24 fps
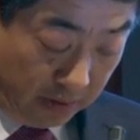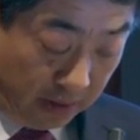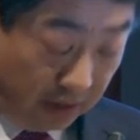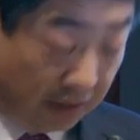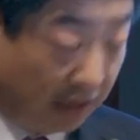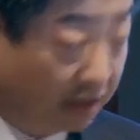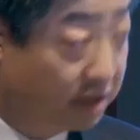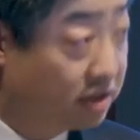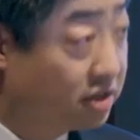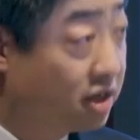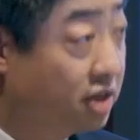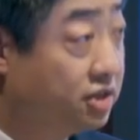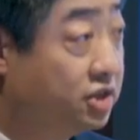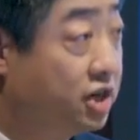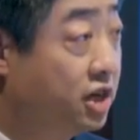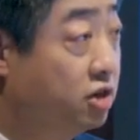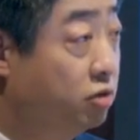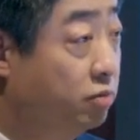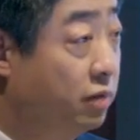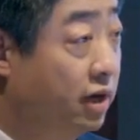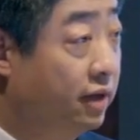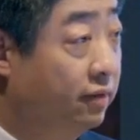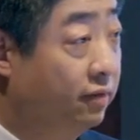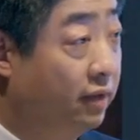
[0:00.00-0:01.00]
Ladies and
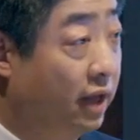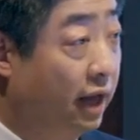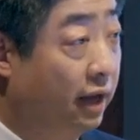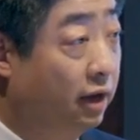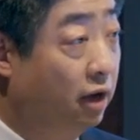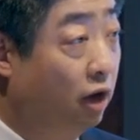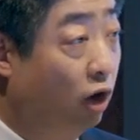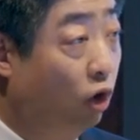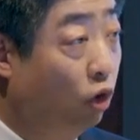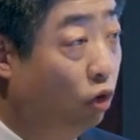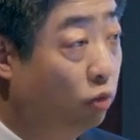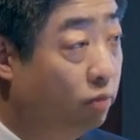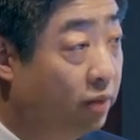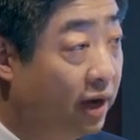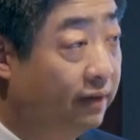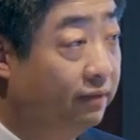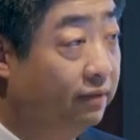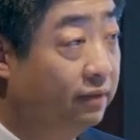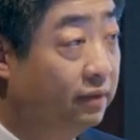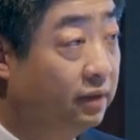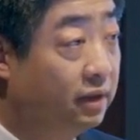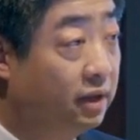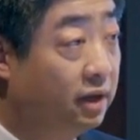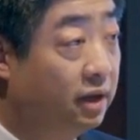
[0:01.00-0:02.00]
gentlemen, an
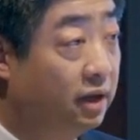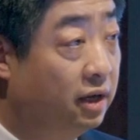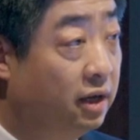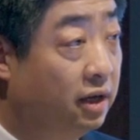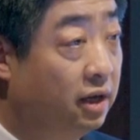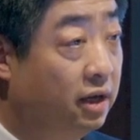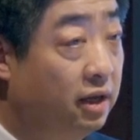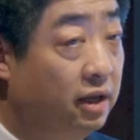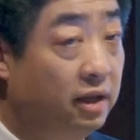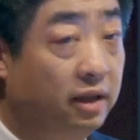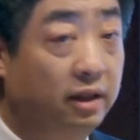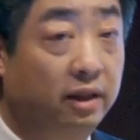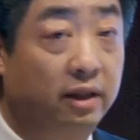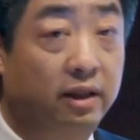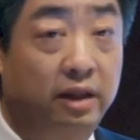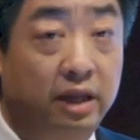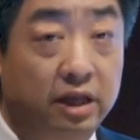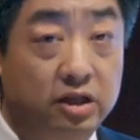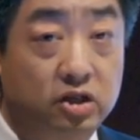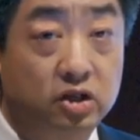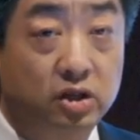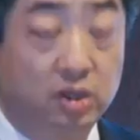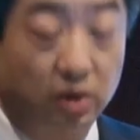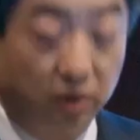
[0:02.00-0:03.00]
open,
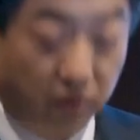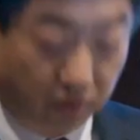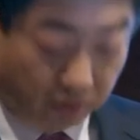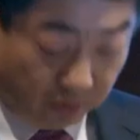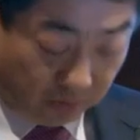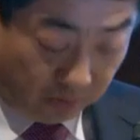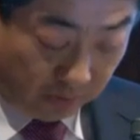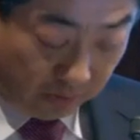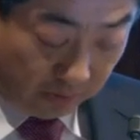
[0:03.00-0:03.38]
digital,